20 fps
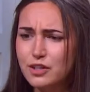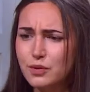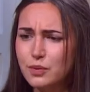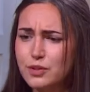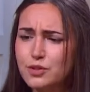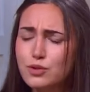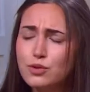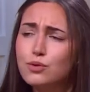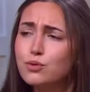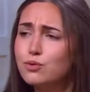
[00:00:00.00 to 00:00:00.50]

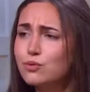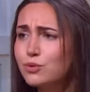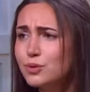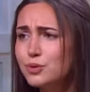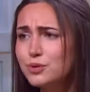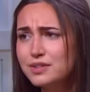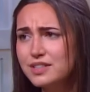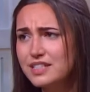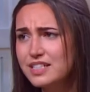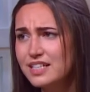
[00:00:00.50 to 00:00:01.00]
was
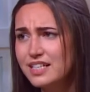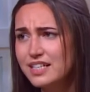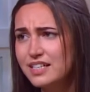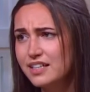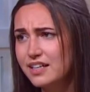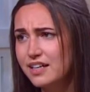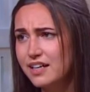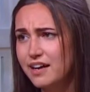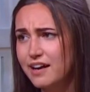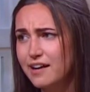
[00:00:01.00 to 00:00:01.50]
cruelty,
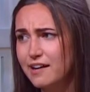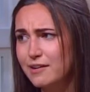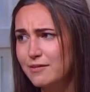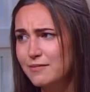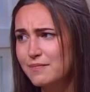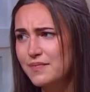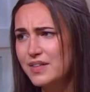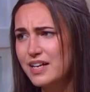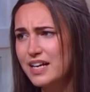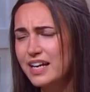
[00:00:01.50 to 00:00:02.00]

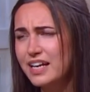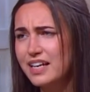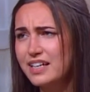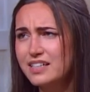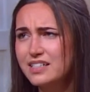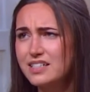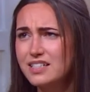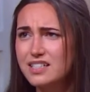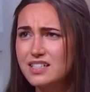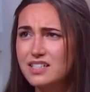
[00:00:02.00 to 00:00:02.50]

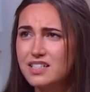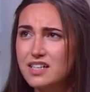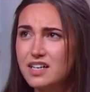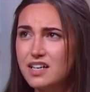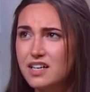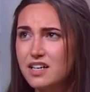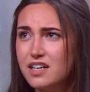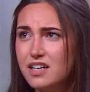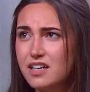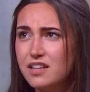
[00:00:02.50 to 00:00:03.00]
and
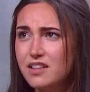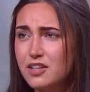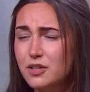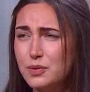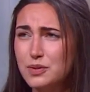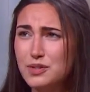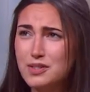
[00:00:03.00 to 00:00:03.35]
there was